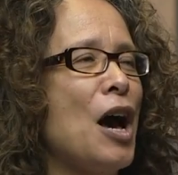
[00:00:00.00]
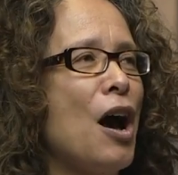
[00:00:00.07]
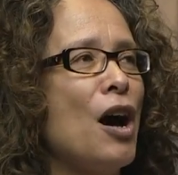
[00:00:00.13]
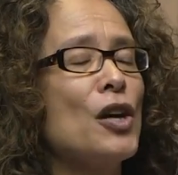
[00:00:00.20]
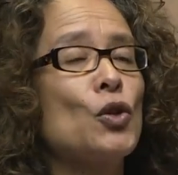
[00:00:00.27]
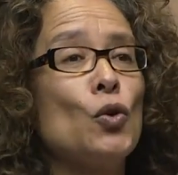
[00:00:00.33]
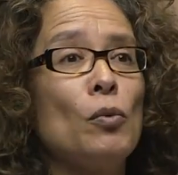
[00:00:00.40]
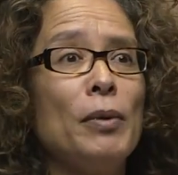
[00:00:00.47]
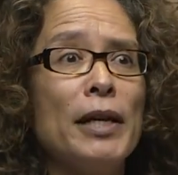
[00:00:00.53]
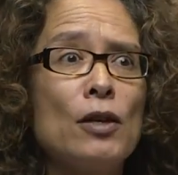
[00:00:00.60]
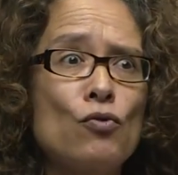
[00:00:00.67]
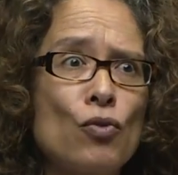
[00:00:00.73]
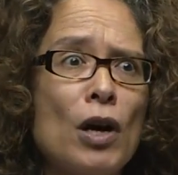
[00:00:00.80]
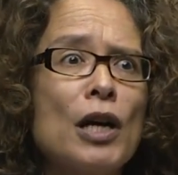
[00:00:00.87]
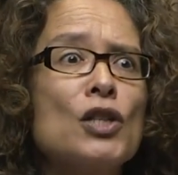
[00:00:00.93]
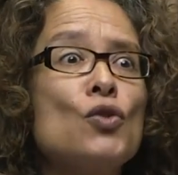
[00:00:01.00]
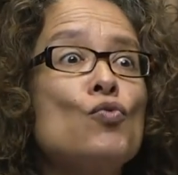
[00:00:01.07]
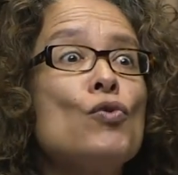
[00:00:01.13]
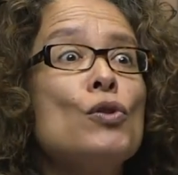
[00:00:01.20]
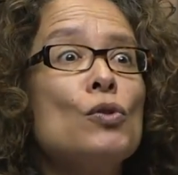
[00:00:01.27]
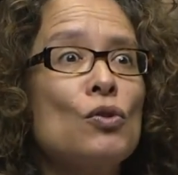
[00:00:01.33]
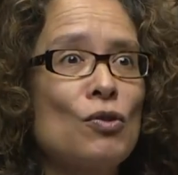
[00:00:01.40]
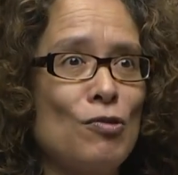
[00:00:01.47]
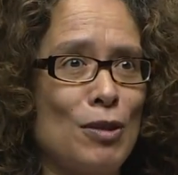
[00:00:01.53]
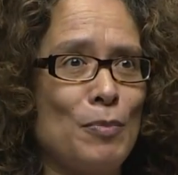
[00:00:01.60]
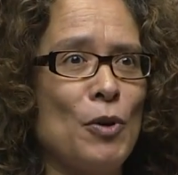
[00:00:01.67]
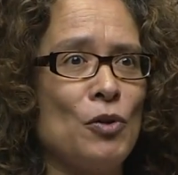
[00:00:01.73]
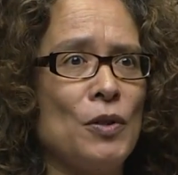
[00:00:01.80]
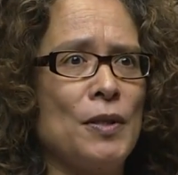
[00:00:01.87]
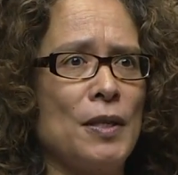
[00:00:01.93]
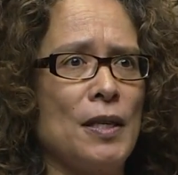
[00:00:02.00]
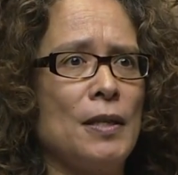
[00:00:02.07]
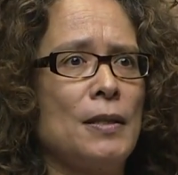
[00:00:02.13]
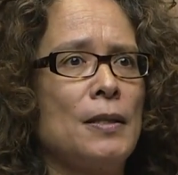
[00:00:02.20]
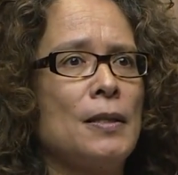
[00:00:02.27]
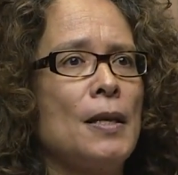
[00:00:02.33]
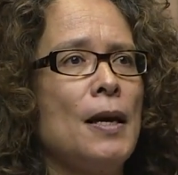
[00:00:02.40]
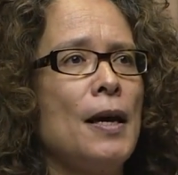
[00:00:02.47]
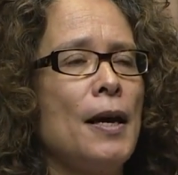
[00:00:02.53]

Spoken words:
grassroots responses.